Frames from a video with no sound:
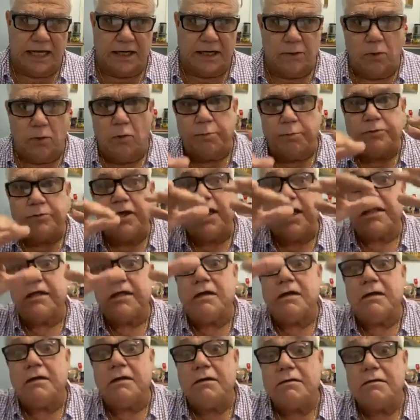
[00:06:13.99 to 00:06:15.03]
and hope to
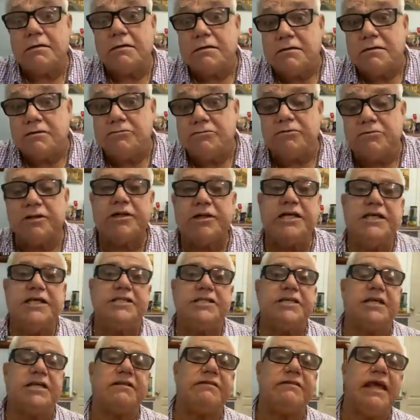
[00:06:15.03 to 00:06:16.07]
get a
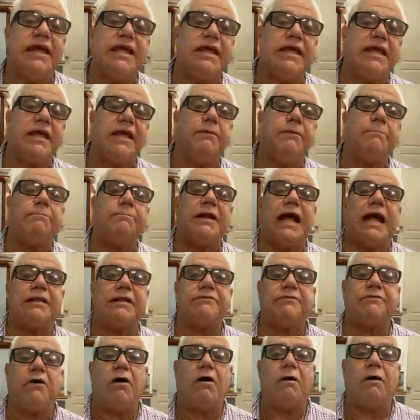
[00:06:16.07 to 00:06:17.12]
strategic thinking
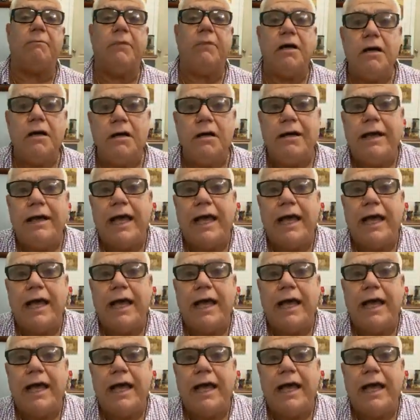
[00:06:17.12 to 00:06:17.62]
platform